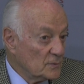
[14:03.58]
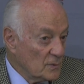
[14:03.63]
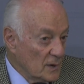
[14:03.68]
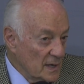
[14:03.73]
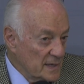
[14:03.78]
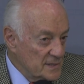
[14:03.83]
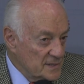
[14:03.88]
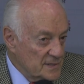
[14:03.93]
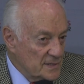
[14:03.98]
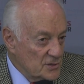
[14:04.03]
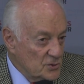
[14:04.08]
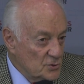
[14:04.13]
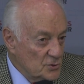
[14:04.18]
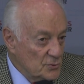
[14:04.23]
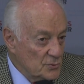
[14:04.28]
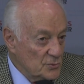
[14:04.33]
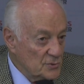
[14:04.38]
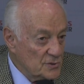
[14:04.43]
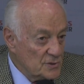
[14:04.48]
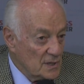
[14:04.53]
rights
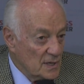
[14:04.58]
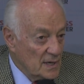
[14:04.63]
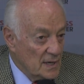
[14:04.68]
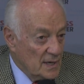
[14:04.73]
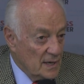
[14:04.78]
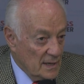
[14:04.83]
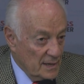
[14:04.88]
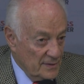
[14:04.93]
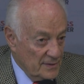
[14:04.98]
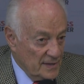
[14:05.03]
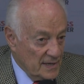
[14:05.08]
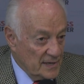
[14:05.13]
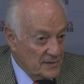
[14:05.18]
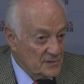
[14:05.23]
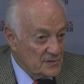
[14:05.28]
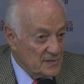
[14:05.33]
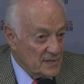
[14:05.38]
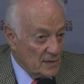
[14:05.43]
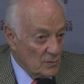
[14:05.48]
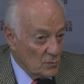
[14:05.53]
issues,
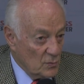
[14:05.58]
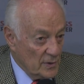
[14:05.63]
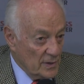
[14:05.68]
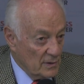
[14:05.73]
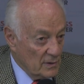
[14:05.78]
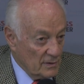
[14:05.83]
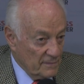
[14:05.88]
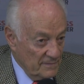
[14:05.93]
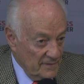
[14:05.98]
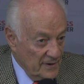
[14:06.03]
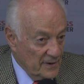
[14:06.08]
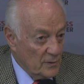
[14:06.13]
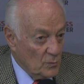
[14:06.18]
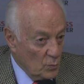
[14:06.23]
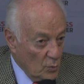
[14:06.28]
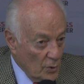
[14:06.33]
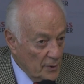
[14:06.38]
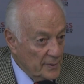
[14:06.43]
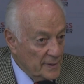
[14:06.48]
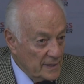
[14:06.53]
things that we are very
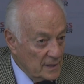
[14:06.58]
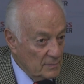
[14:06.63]
worried